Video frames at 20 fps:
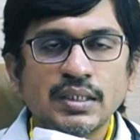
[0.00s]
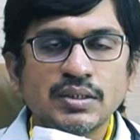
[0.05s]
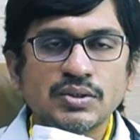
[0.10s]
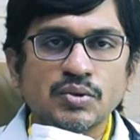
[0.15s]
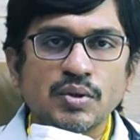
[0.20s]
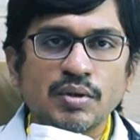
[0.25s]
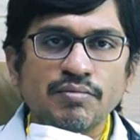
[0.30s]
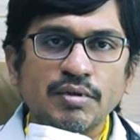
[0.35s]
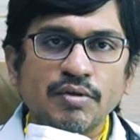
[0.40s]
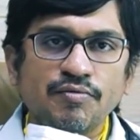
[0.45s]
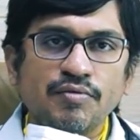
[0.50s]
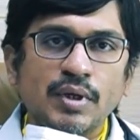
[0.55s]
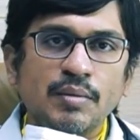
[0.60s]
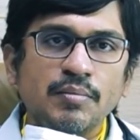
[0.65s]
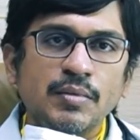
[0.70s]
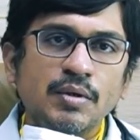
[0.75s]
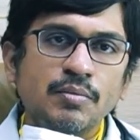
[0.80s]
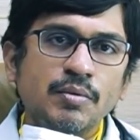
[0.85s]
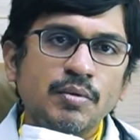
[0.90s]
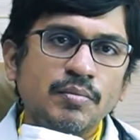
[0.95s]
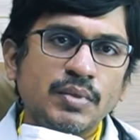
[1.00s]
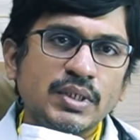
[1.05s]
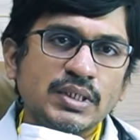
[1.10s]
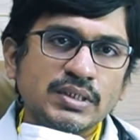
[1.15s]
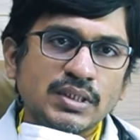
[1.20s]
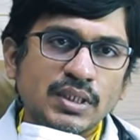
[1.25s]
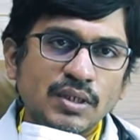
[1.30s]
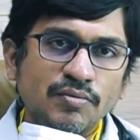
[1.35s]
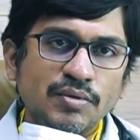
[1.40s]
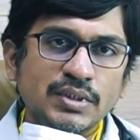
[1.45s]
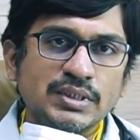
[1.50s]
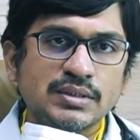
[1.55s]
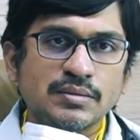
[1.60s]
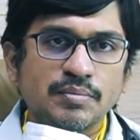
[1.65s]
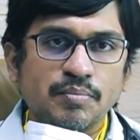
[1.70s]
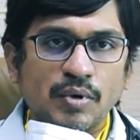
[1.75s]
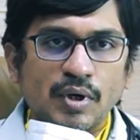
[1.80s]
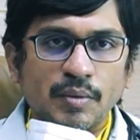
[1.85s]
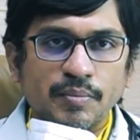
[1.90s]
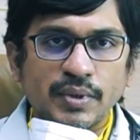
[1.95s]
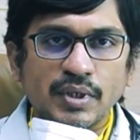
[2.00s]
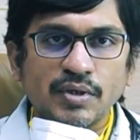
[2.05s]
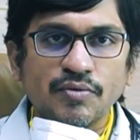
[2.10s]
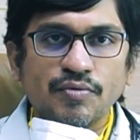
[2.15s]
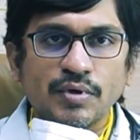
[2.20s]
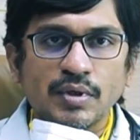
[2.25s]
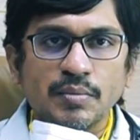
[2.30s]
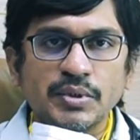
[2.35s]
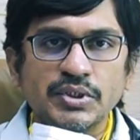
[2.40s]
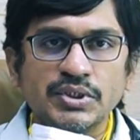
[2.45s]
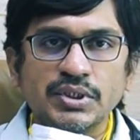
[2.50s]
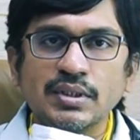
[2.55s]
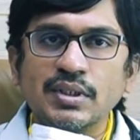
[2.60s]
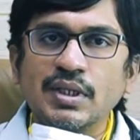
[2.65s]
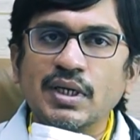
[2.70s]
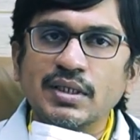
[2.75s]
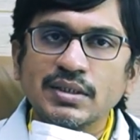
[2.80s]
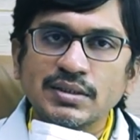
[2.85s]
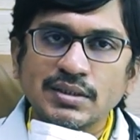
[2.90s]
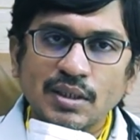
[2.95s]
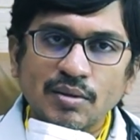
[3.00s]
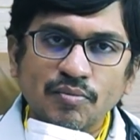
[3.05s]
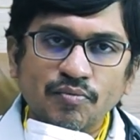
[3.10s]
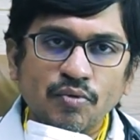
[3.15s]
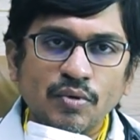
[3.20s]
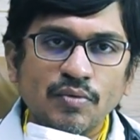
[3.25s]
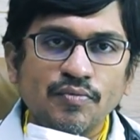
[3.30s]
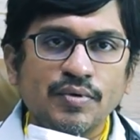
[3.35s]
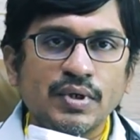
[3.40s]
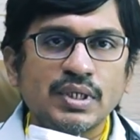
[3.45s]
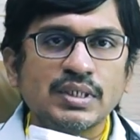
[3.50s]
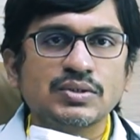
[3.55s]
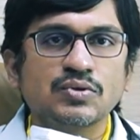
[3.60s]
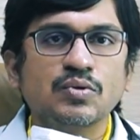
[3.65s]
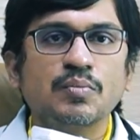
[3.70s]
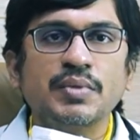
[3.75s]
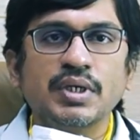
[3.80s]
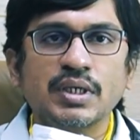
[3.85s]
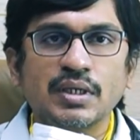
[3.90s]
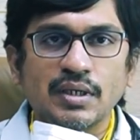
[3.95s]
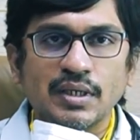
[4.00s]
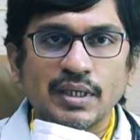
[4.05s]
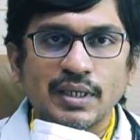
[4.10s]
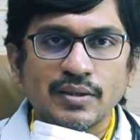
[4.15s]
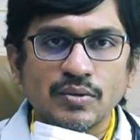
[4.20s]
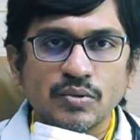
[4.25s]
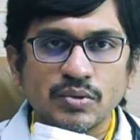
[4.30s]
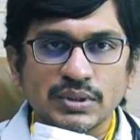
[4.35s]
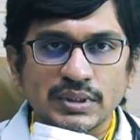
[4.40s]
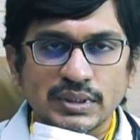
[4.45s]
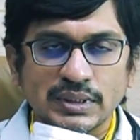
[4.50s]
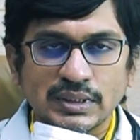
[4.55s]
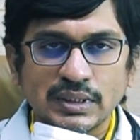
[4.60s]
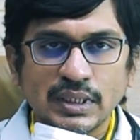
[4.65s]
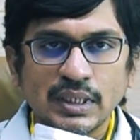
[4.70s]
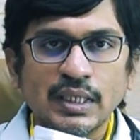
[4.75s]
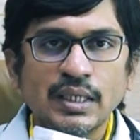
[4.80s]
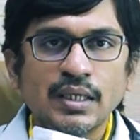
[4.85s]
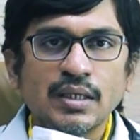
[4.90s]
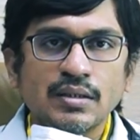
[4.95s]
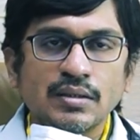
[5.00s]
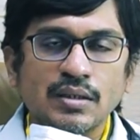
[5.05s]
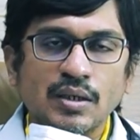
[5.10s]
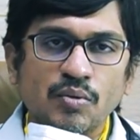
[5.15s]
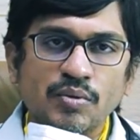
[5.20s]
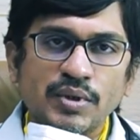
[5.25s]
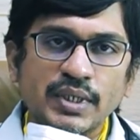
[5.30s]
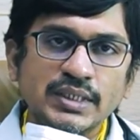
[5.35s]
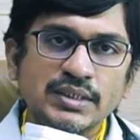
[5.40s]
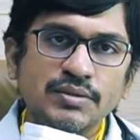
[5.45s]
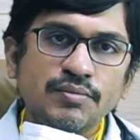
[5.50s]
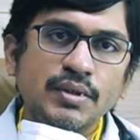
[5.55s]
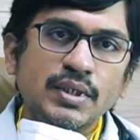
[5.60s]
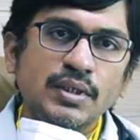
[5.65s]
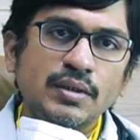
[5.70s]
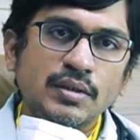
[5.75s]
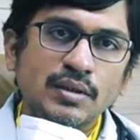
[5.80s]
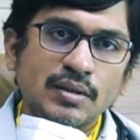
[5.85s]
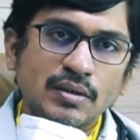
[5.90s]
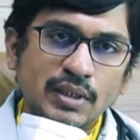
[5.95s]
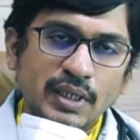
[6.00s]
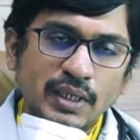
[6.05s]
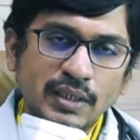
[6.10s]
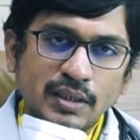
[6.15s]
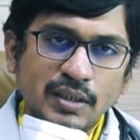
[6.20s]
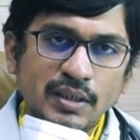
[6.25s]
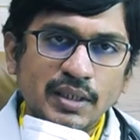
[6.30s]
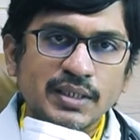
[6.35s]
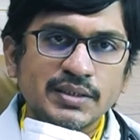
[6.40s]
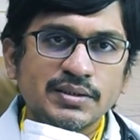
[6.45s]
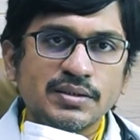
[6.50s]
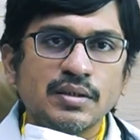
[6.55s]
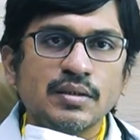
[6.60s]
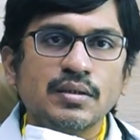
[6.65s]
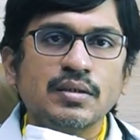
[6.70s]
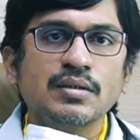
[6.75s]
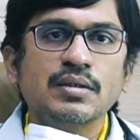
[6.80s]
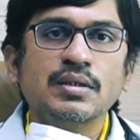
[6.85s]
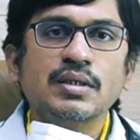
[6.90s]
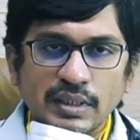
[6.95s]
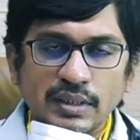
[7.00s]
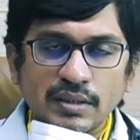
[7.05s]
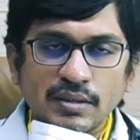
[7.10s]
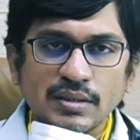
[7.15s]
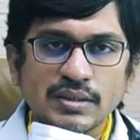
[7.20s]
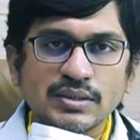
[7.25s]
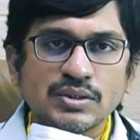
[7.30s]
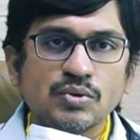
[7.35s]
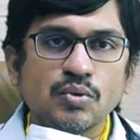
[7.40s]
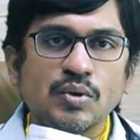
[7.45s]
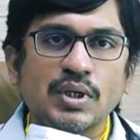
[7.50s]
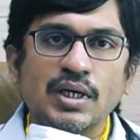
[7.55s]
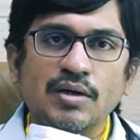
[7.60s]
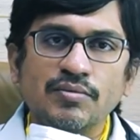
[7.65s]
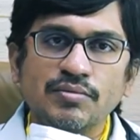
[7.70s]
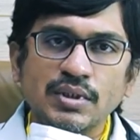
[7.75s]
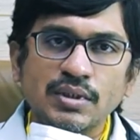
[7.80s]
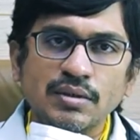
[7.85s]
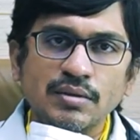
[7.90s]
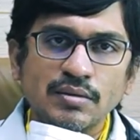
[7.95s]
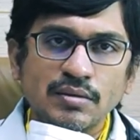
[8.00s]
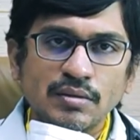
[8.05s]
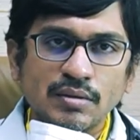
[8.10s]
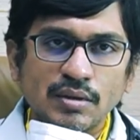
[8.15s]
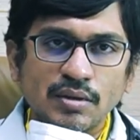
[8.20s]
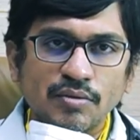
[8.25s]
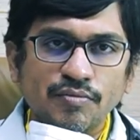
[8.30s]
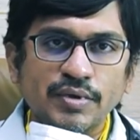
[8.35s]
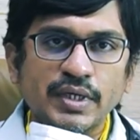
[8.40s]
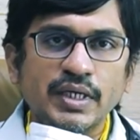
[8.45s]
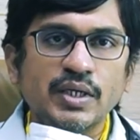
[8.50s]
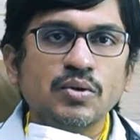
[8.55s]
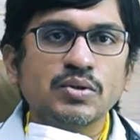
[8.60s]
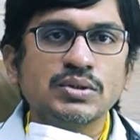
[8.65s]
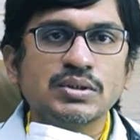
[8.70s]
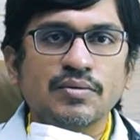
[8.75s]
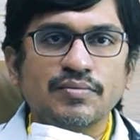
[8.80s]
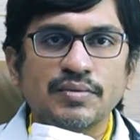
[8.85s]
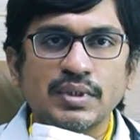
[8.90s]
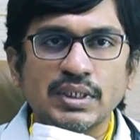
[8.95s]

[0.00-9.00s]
So if the family members give us proper information, that is helpful for us to make a diagnosis. Nowadays, we encourage the attenders to have the videos of